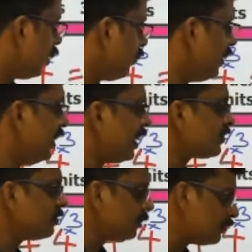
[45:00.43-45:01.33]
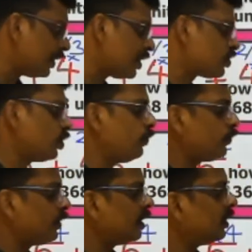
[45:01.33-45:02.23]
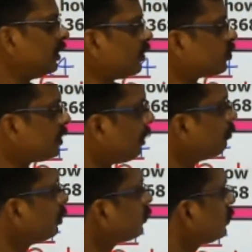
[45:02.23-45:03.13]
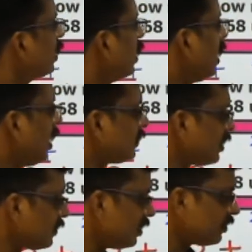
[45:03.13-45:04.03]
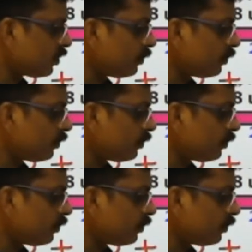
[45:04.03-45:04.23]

we need a simplification of these numbers. As a result,